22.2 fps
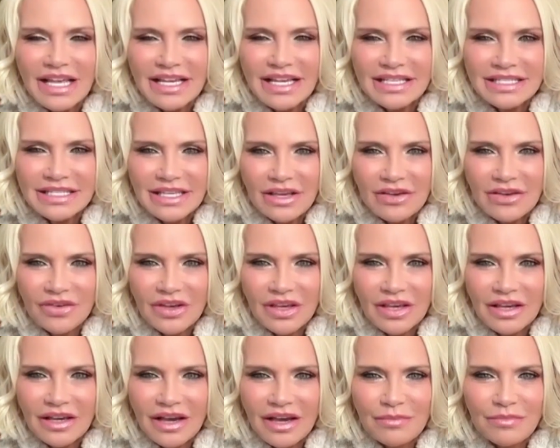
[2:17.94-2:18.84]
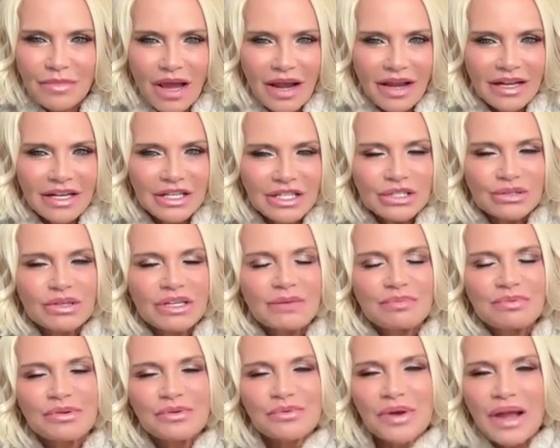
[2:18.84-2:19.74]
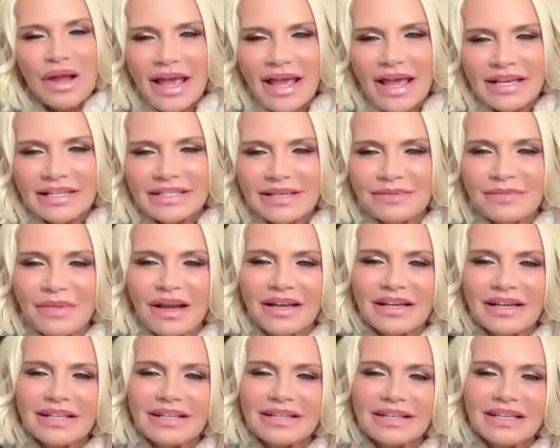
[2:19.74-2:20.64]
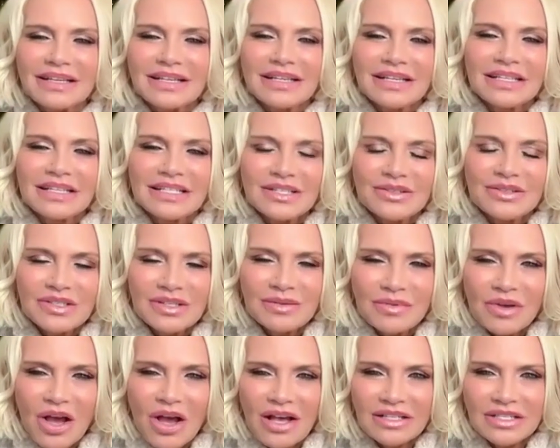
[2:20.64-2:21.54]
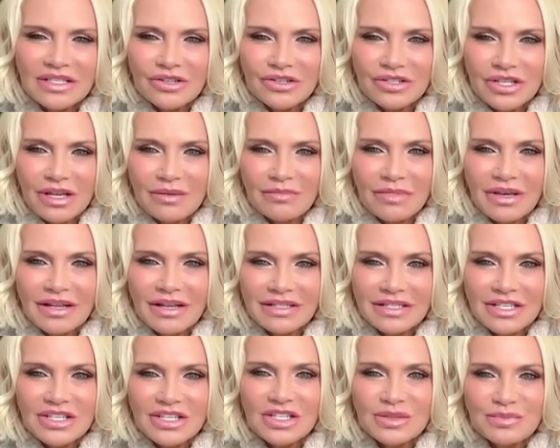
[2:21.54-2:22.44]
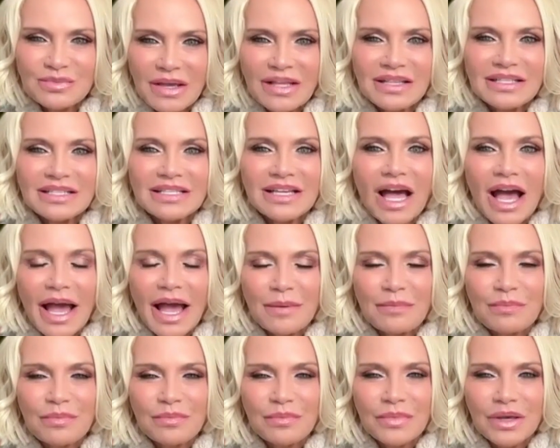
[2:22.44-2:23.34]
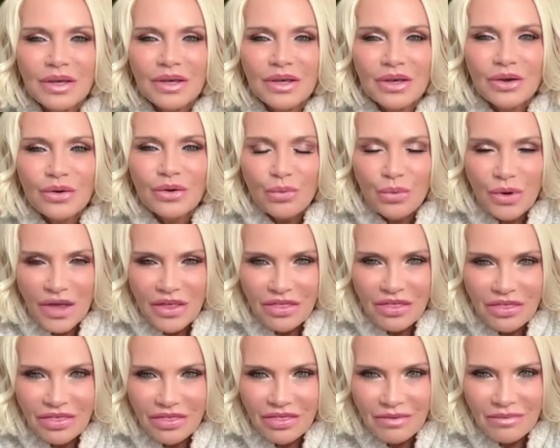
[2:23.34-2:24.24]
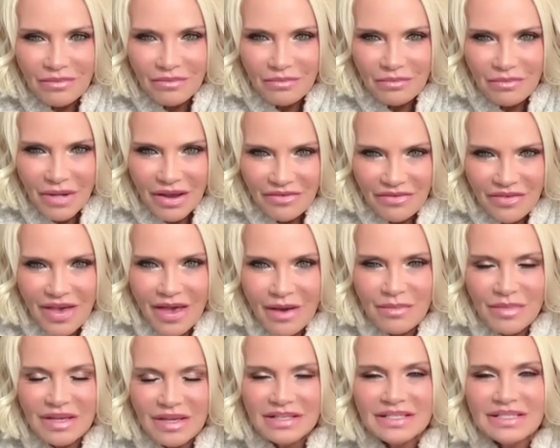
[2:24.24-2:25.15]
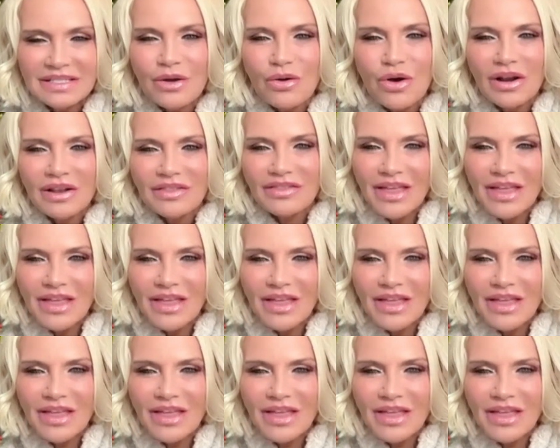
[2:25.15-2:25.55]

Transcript: Thanksgiving. I'm not going to do any parades. I'm not going to do some concerts. I'm going to just spend time with my family. So on